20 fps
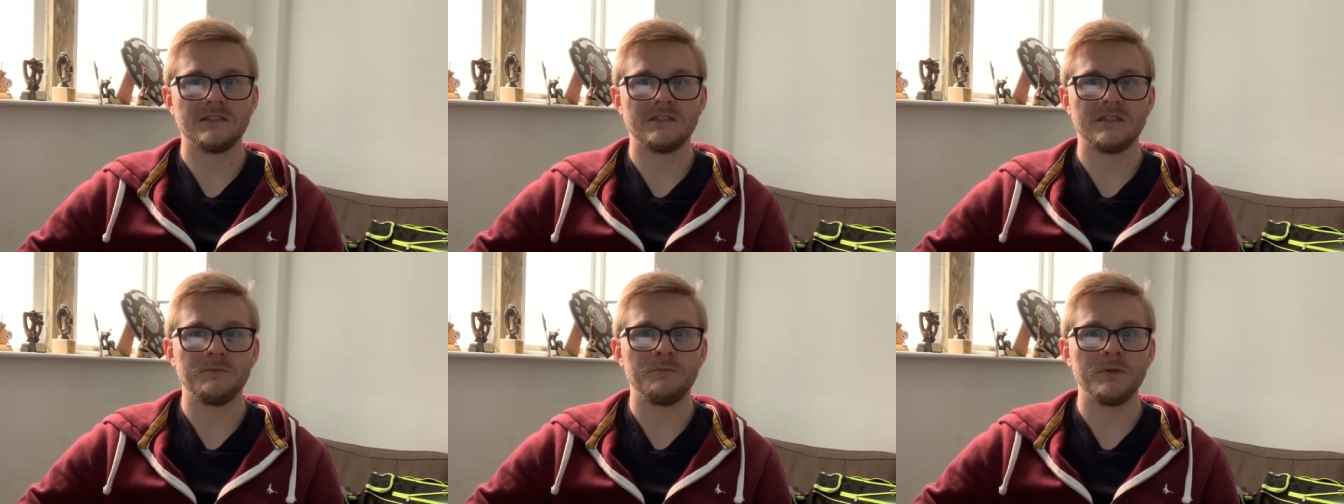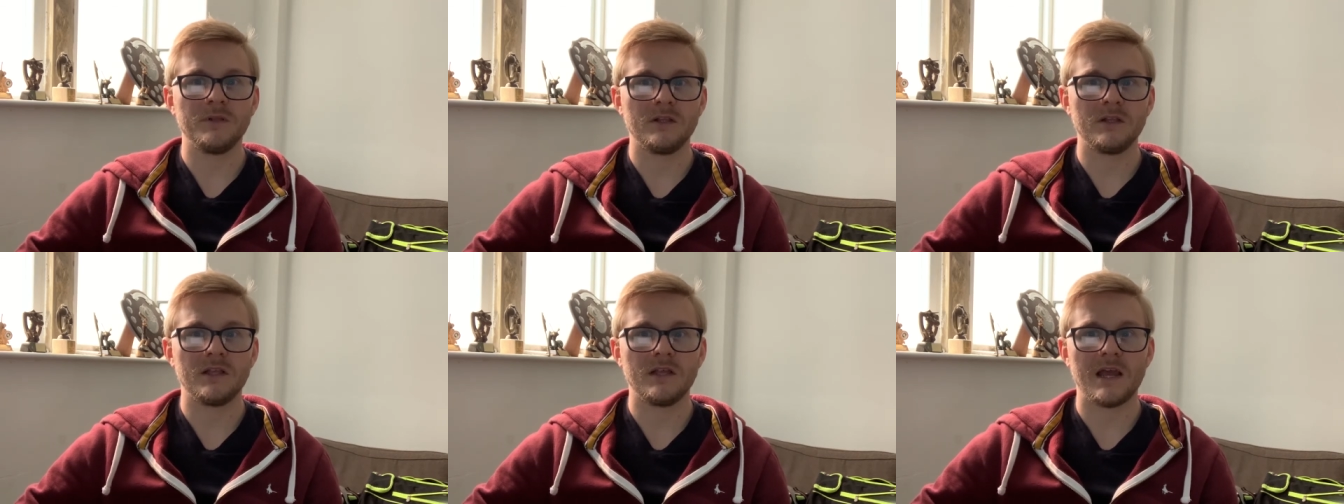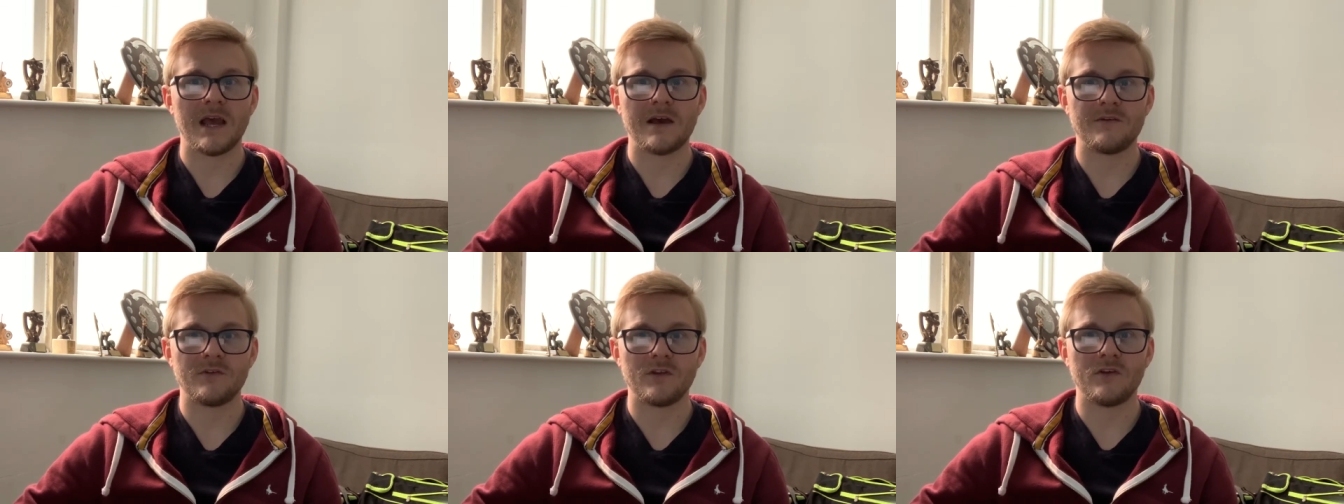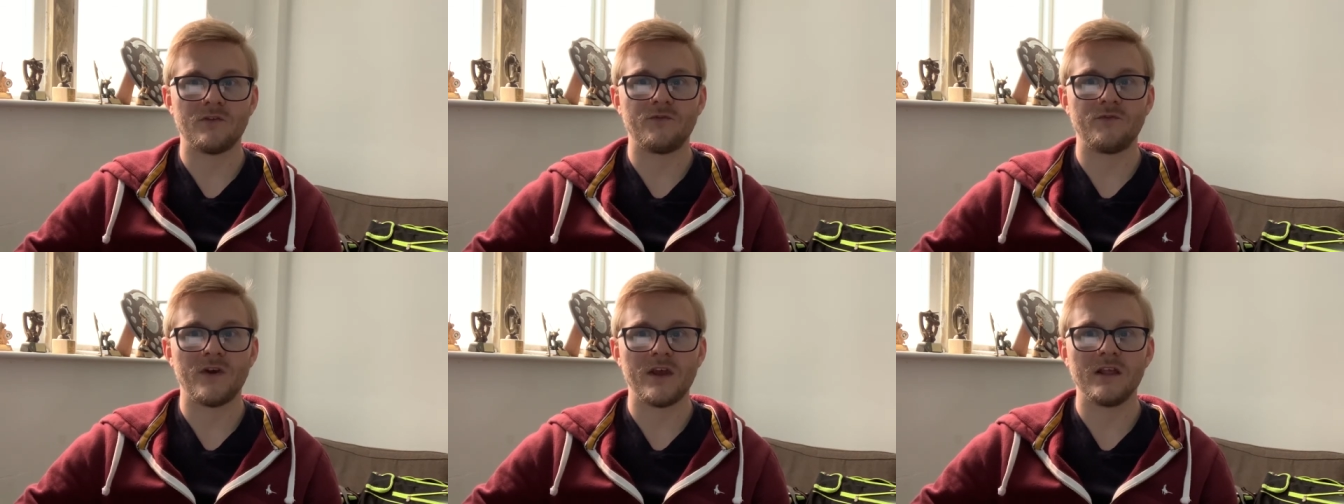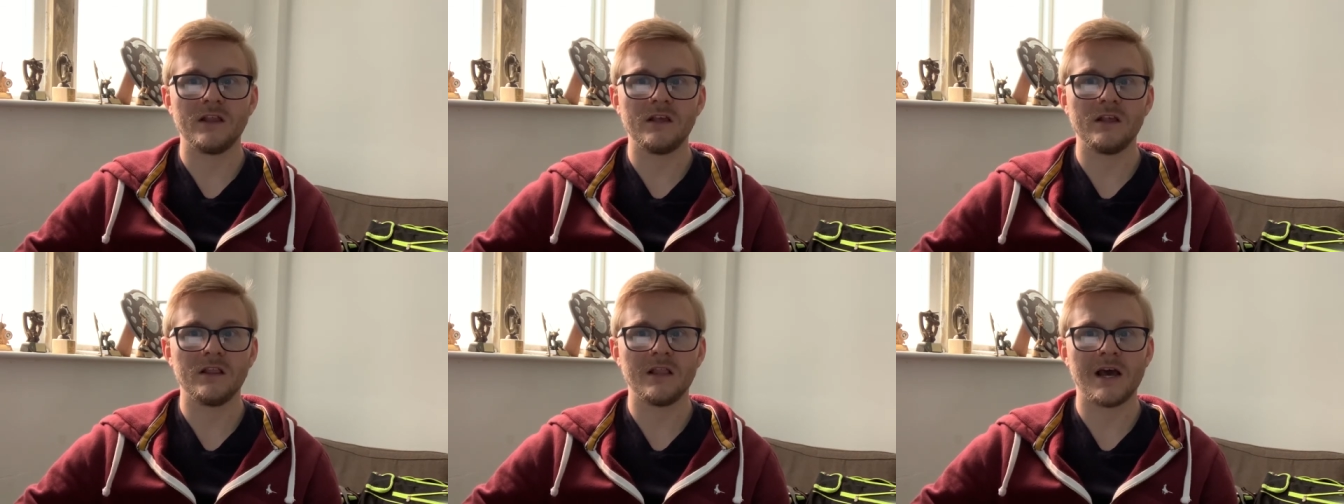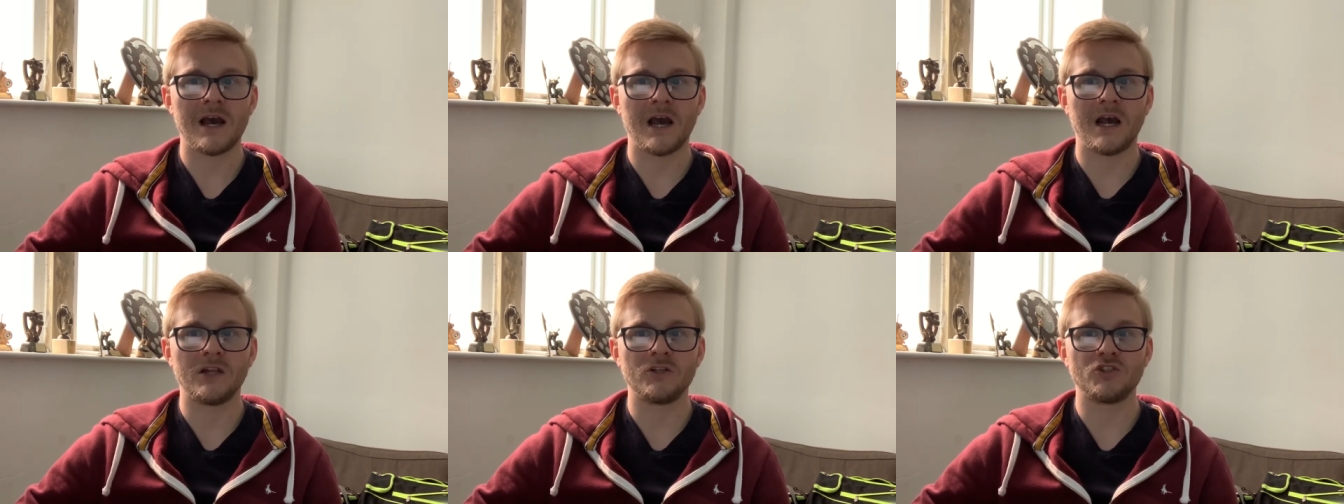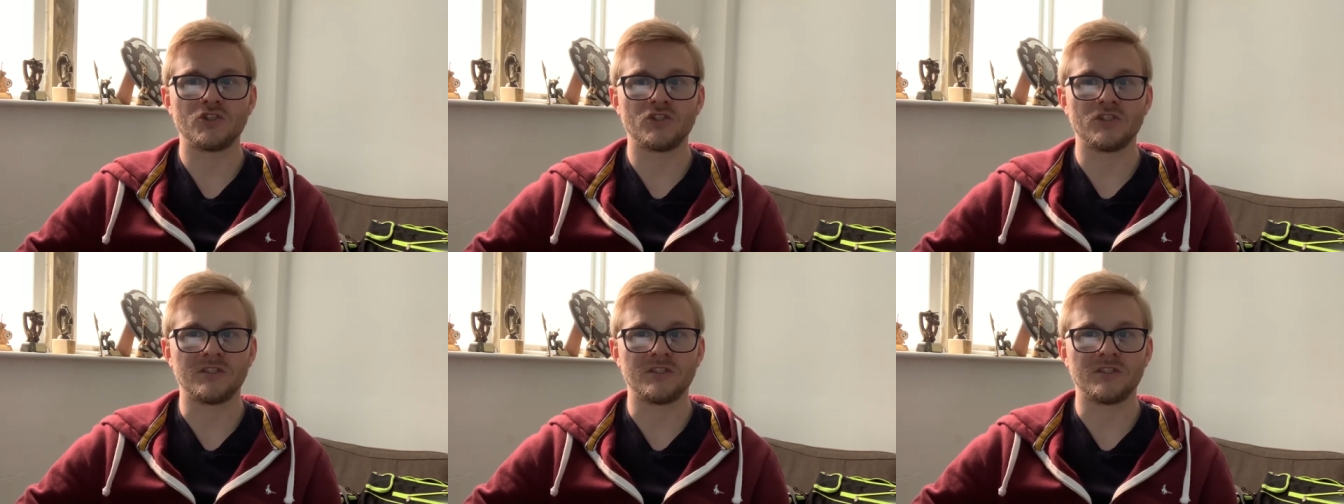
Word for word: typically having a fairly large,